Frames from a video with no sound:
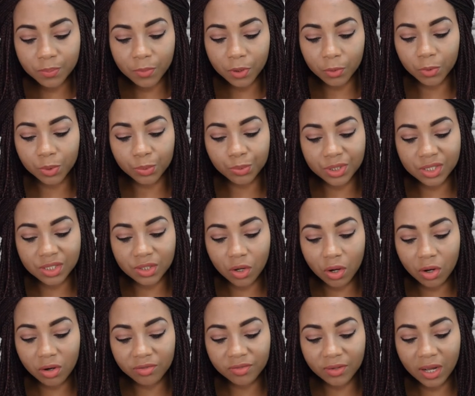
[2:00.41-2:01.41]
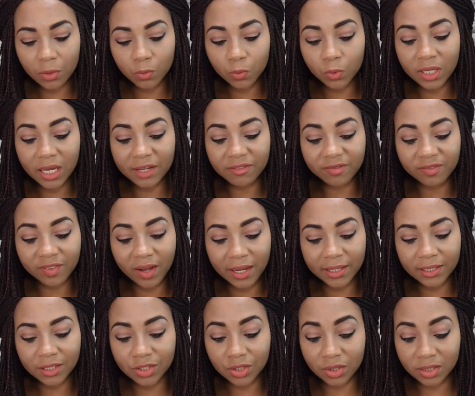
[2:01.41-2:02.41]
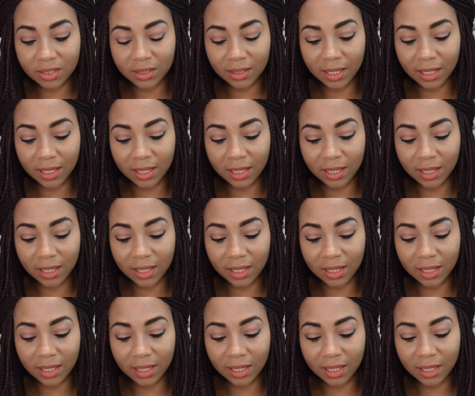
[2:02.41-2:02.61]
but we resolve and we are fine, just